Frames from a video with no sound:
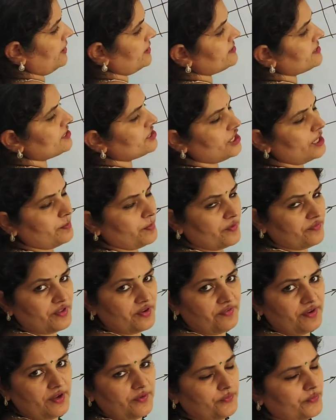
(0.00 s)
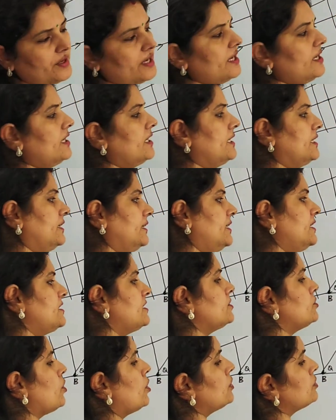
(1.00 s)
what is the shape of the wavefront?
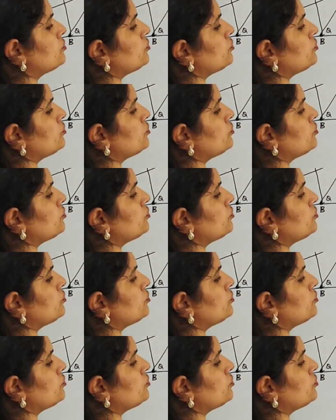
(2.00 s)
This is